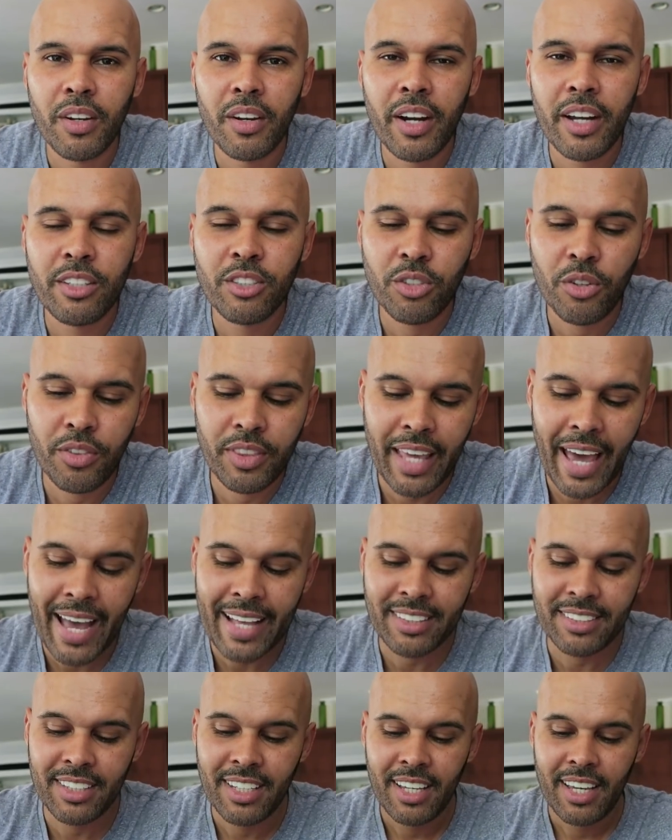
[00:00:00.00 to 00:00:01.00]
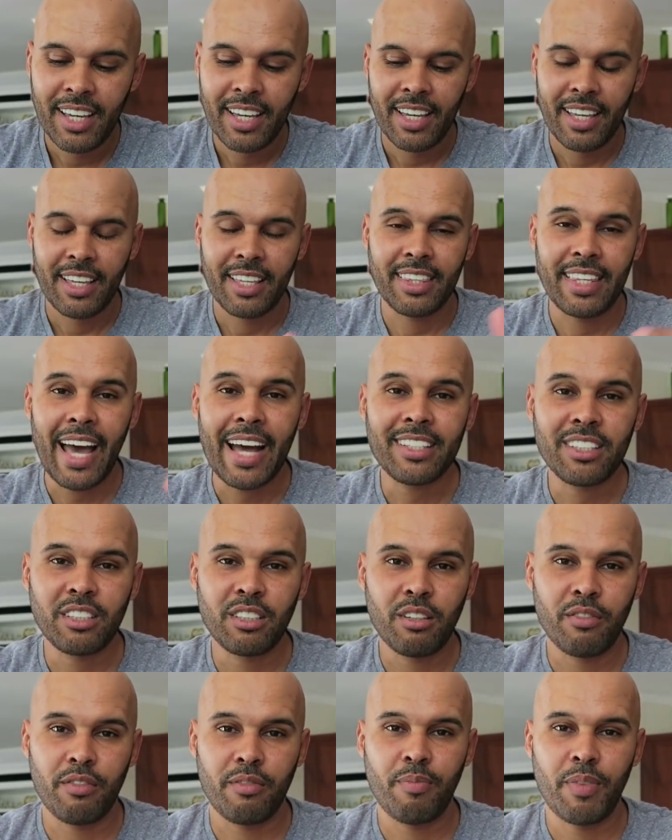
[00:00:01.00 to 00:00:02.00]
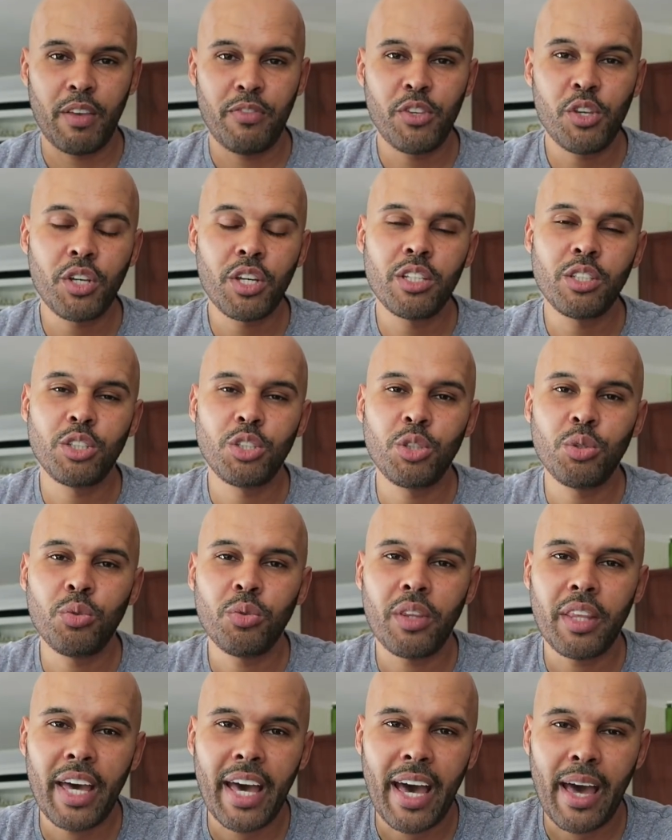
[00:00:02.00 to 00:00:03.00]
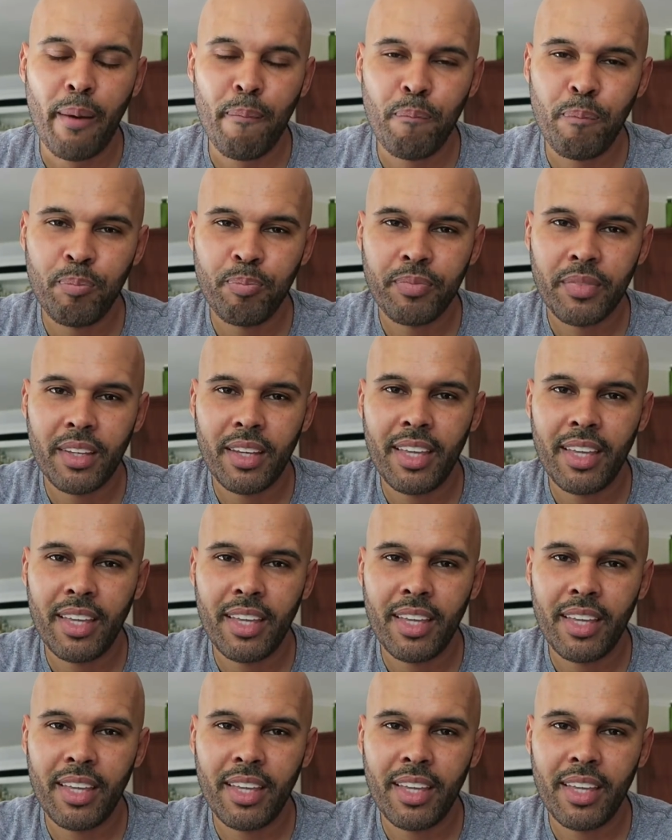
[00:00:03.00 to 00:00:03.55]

All right, so that's that's the if you can do that,